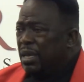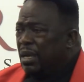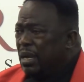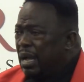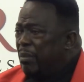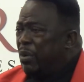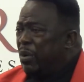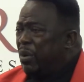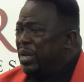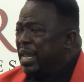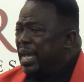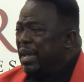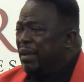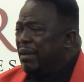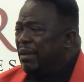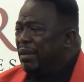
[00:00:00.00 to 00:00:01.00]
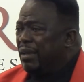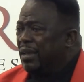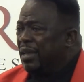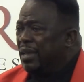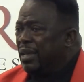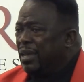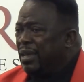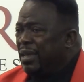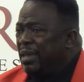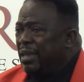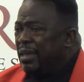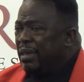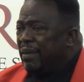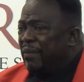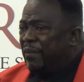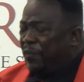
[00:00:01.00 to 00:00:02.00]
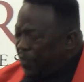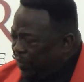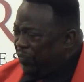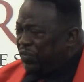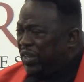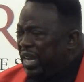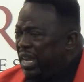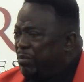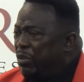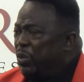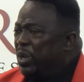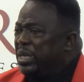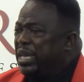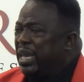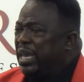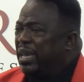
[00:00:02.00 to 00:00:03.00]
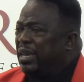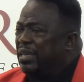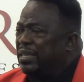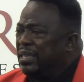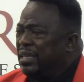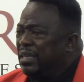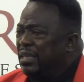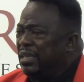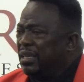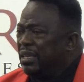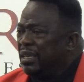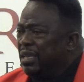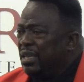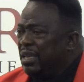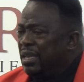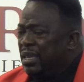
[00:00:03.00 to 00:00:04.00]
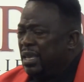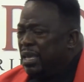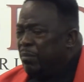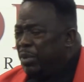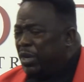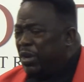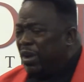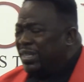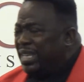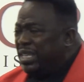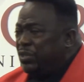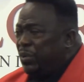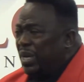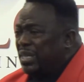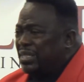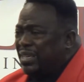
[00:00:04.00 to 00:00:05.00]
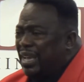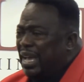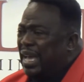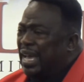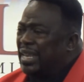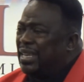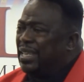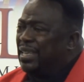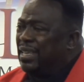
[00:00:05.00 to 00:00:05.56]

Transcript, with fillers: Come on now. 15 more years because he trusts God.